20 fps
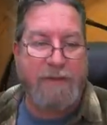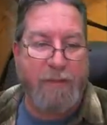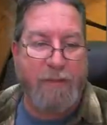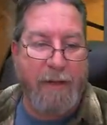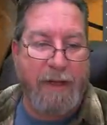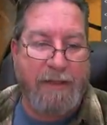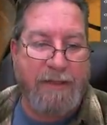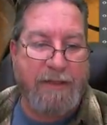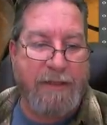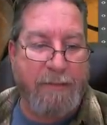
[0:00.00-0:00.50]

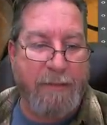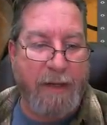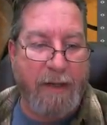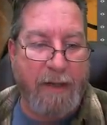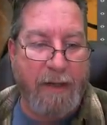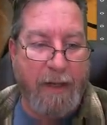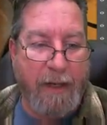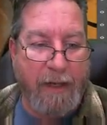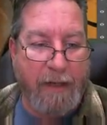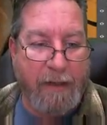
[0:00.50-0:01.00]
red smell
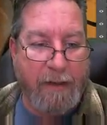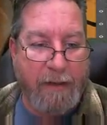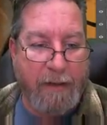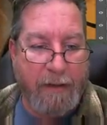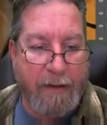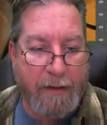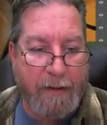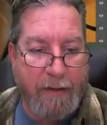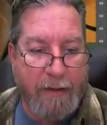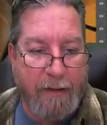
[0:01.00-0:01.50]
like?
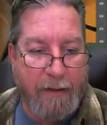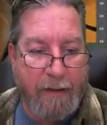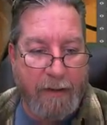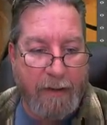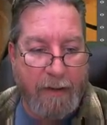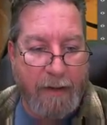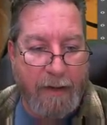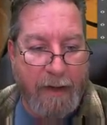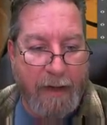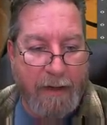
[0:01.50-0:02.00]

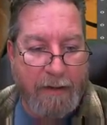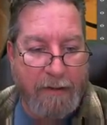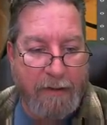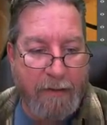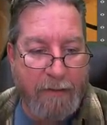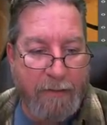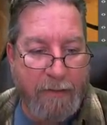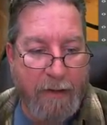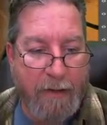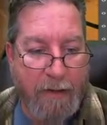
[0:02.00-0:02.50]
I
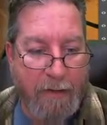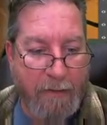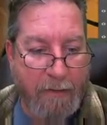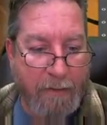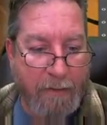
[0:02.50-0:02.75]
don't know.